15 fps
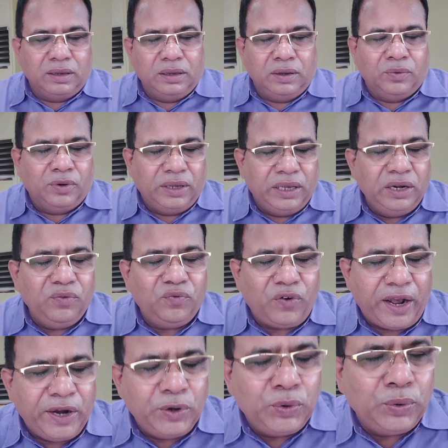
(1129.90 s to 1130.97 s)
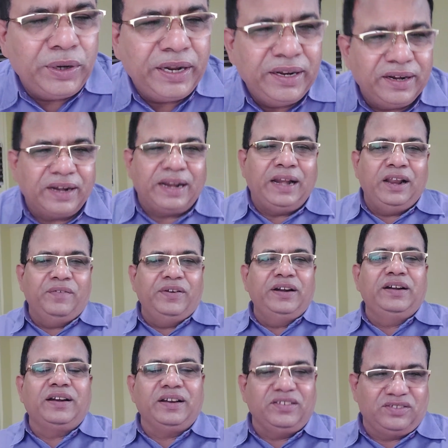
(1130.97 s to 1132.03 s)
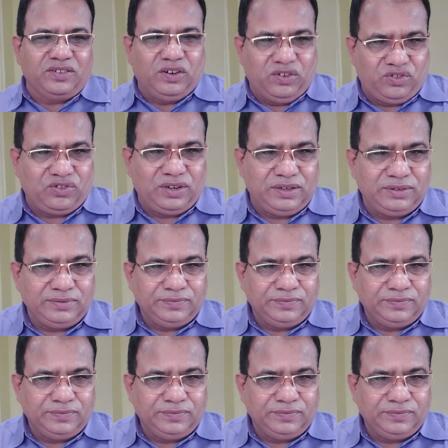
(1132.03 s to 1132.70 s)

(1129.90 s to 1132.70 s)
in 5 to 10 relevant research.